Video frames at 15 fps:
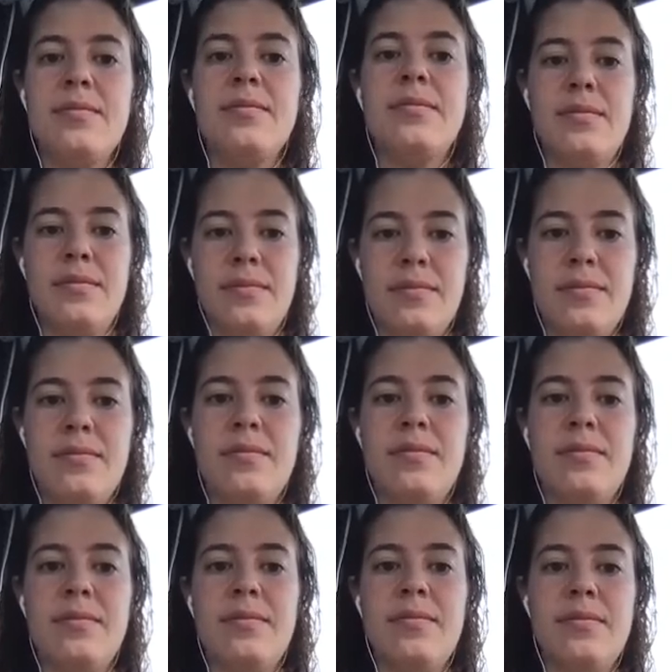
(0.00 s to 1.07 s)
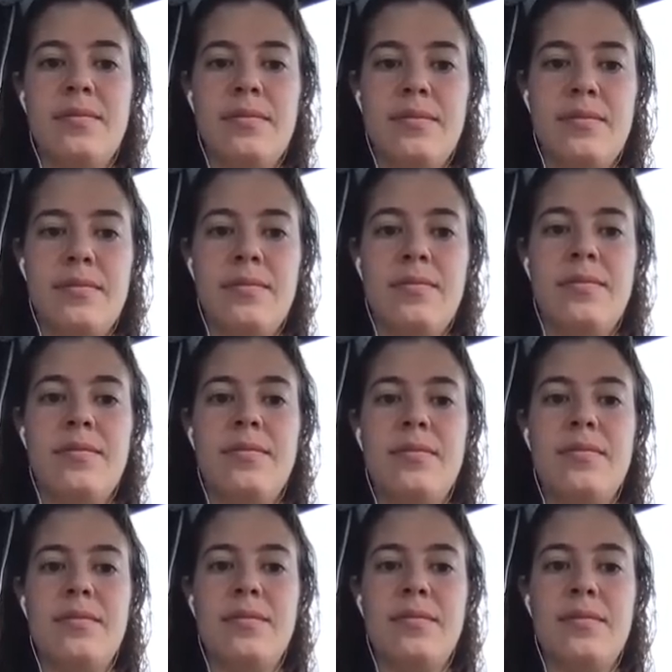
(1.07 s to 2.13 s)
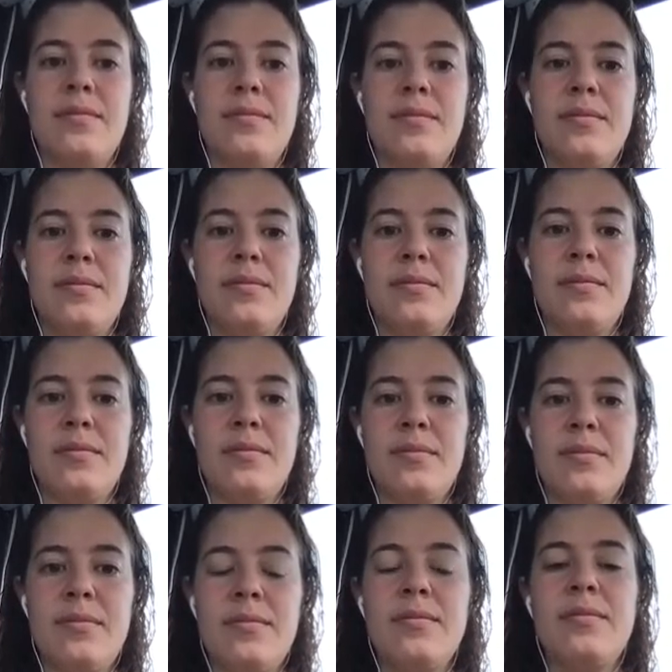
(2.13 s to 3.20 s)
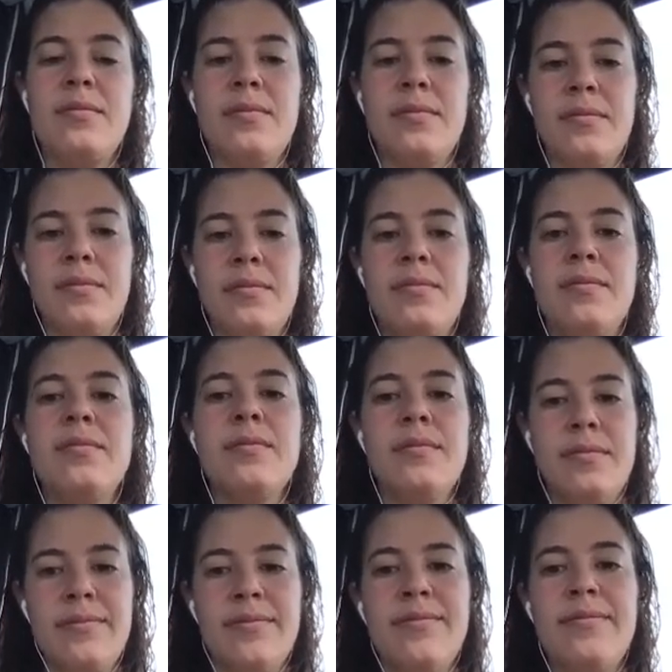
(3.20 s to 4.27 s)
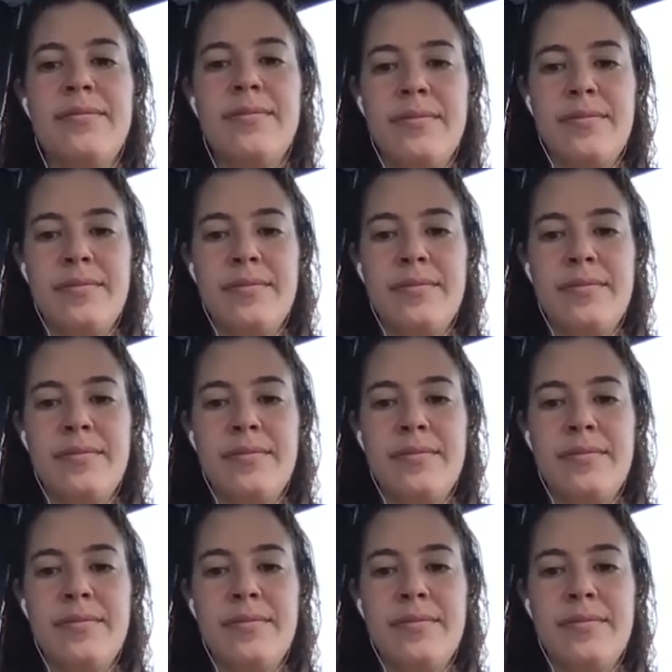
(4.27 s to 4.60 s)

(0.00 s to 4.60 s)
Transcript: The person shown says nothing.